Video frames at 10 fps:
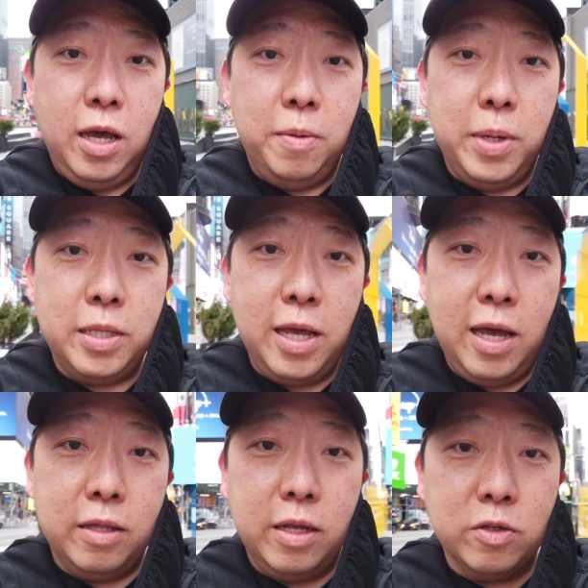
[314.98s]
Um, and
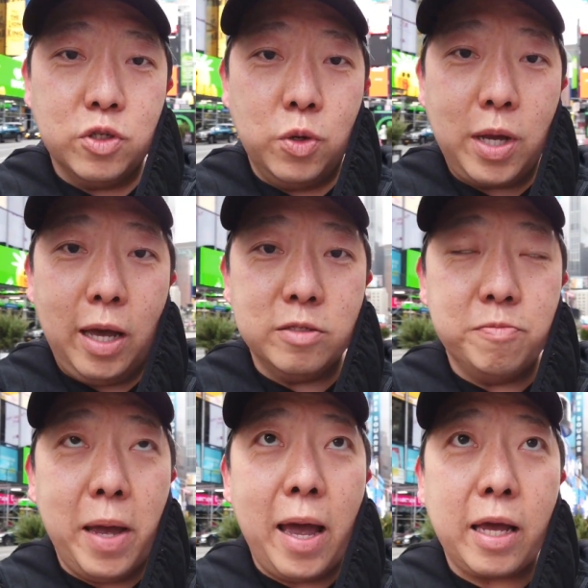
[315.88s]
yeah, and I'll show you
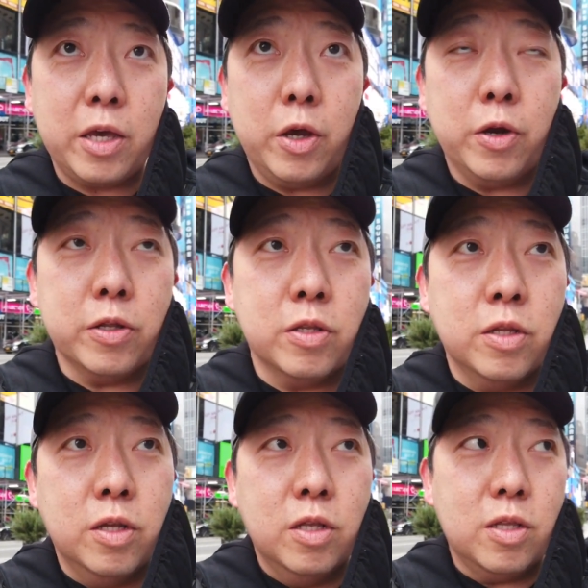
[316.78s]
guys back here
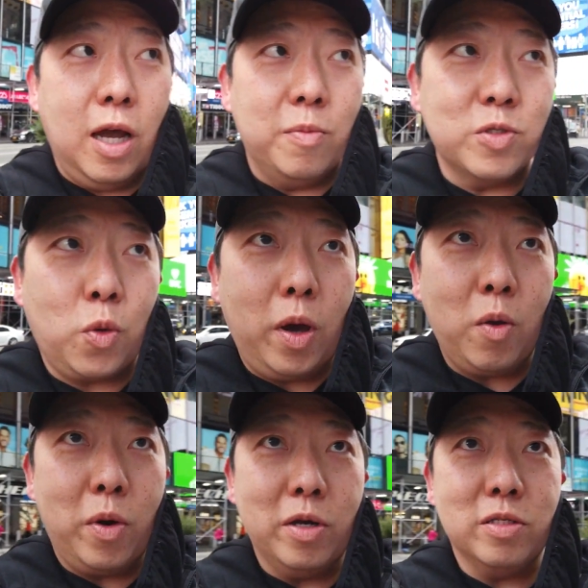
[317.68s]
in Times
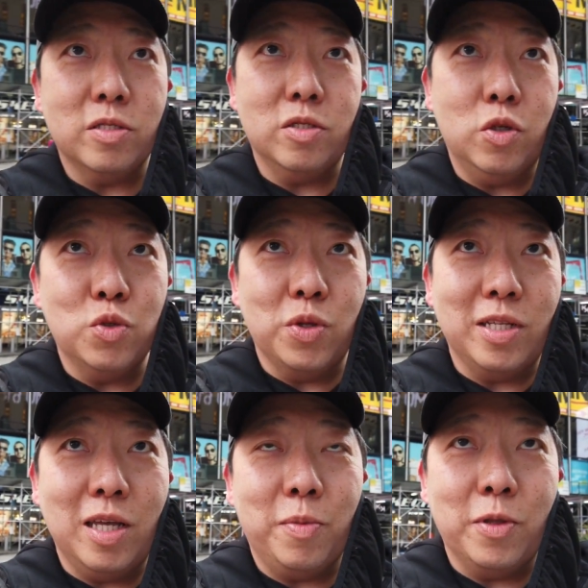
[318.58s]
Square where it's
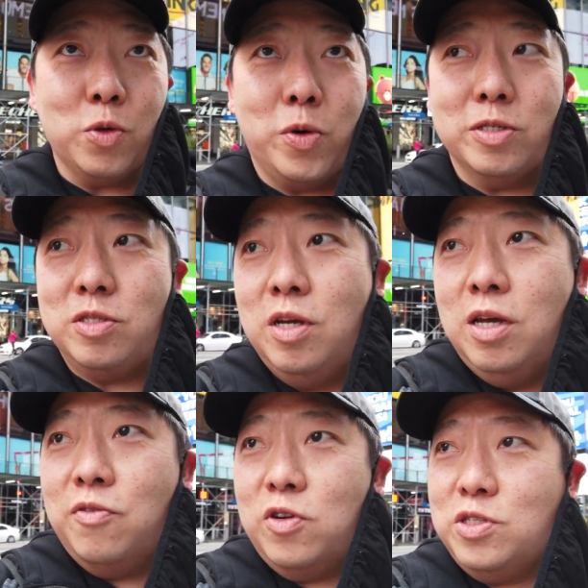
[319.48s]
usually teeming with tourists.
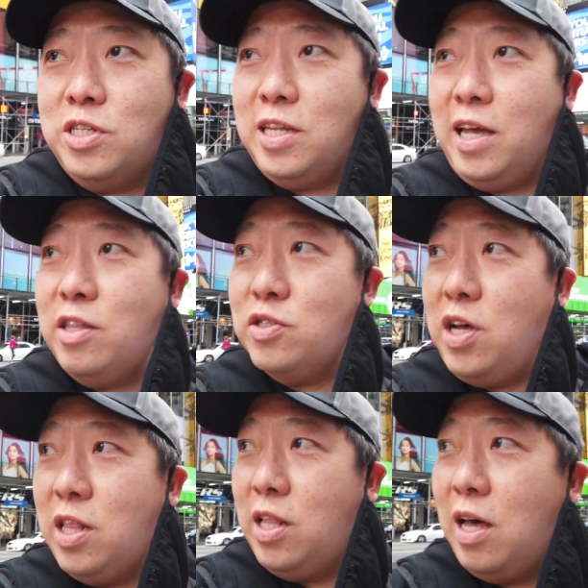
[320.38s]
Fortunately, today
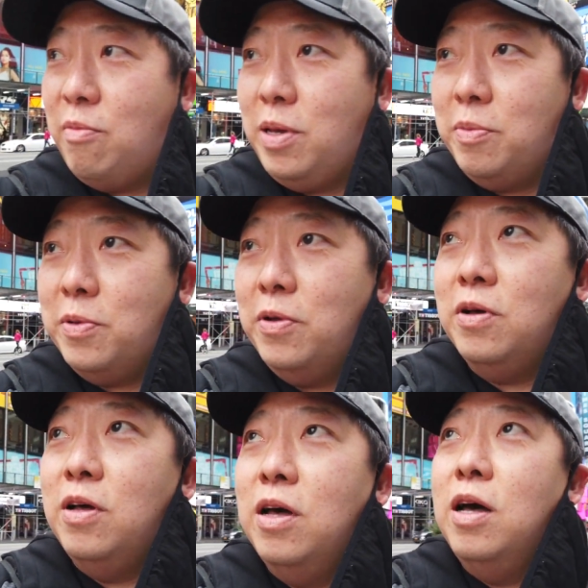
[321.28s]
there's not a lot of people,
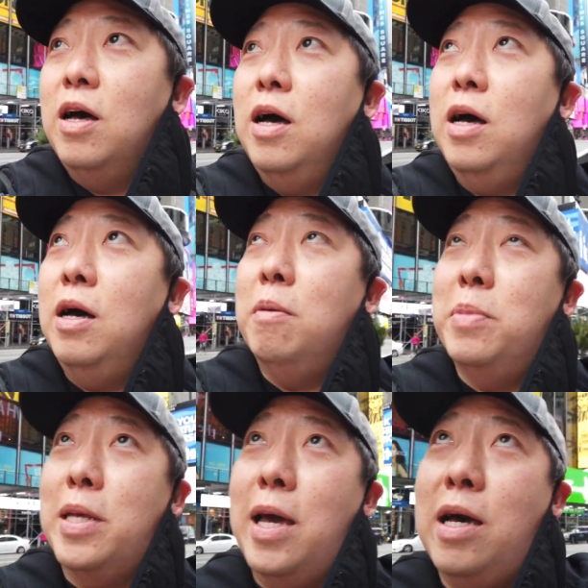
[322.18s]

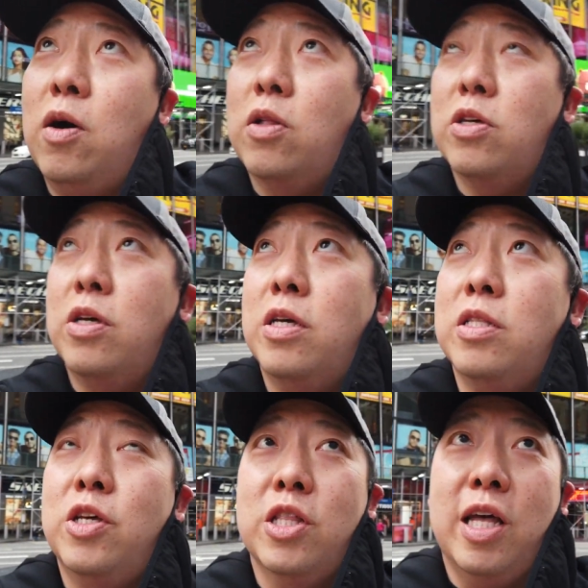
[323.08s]
um, but yeah, all the
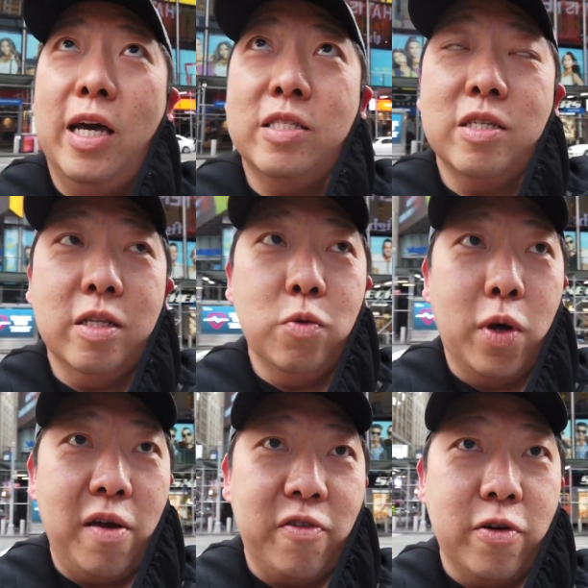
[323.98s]
neon lights
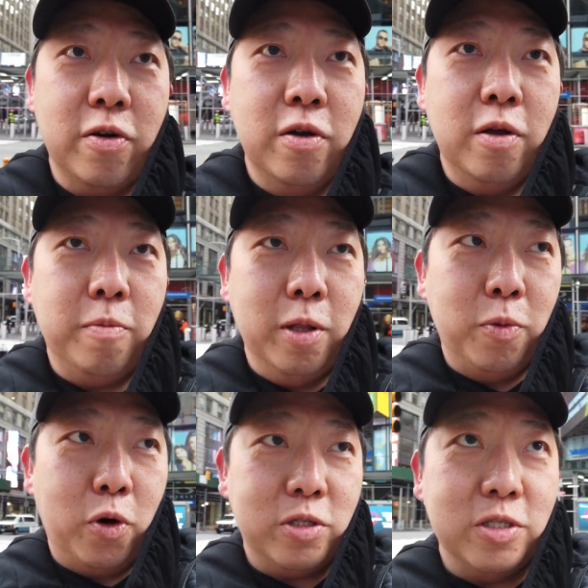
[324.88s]
and whatever
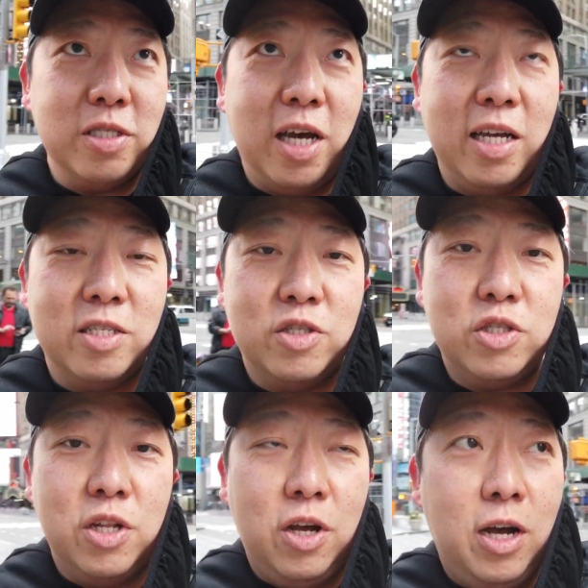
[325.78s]
billboards and signs are
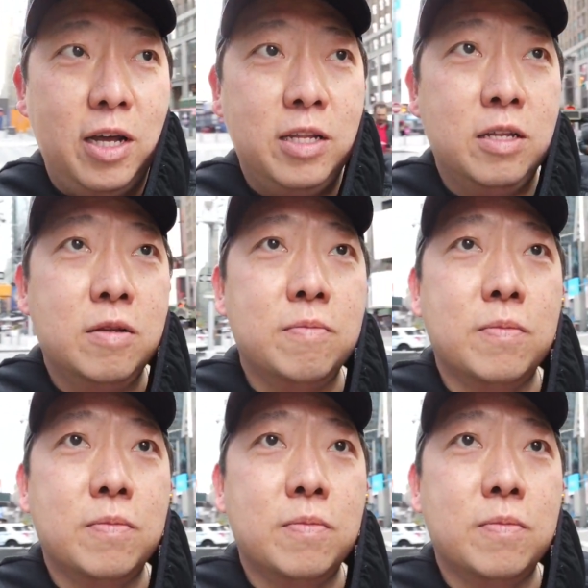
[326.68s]
still on.